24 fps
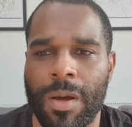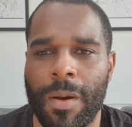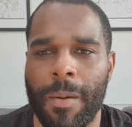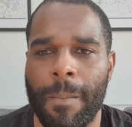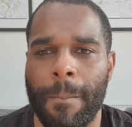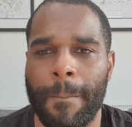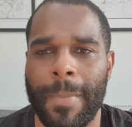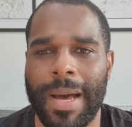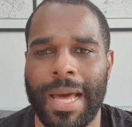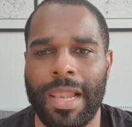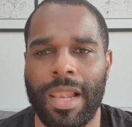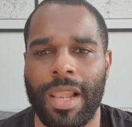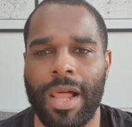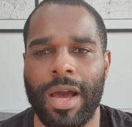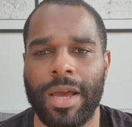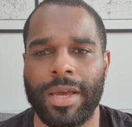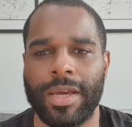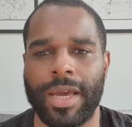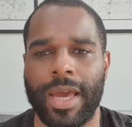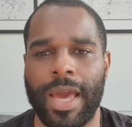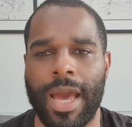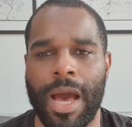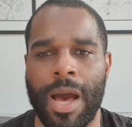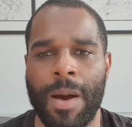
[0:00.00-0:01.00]
Man
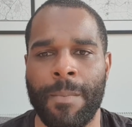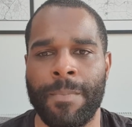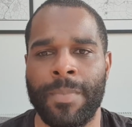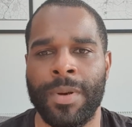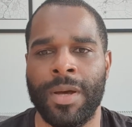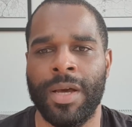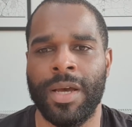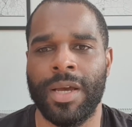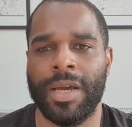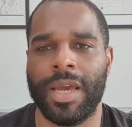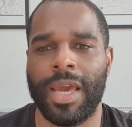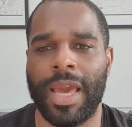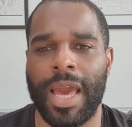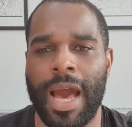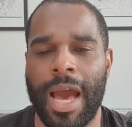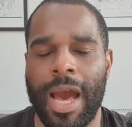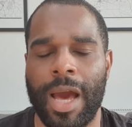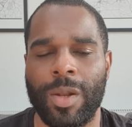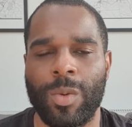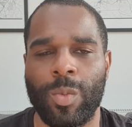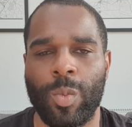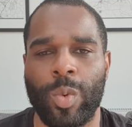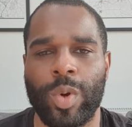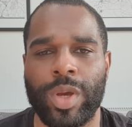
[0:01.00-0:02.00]
like um,
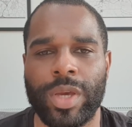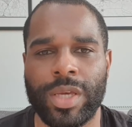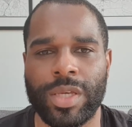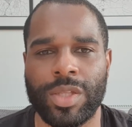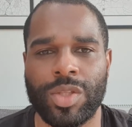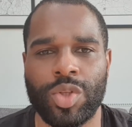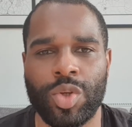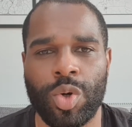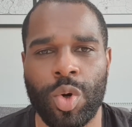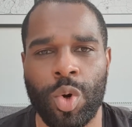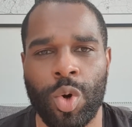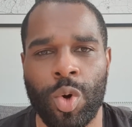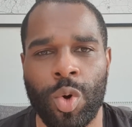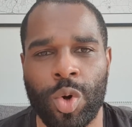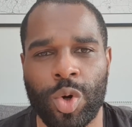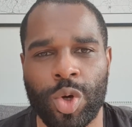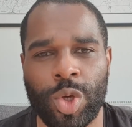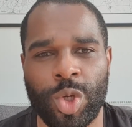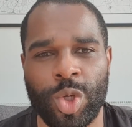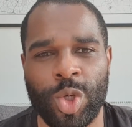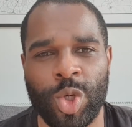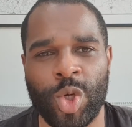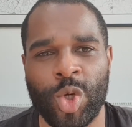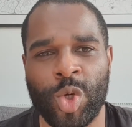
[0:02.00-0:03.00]
Can We Talk
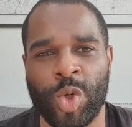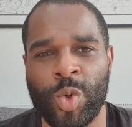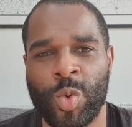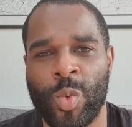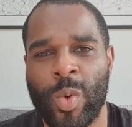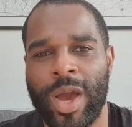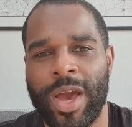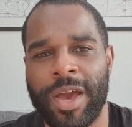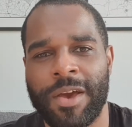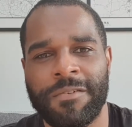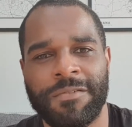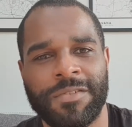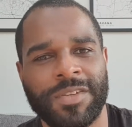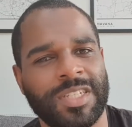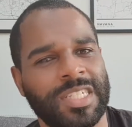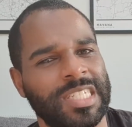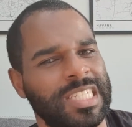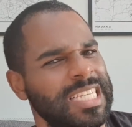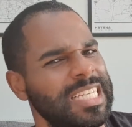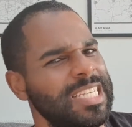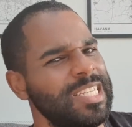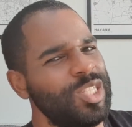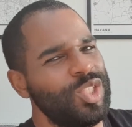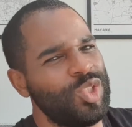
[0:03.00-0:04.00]
UFC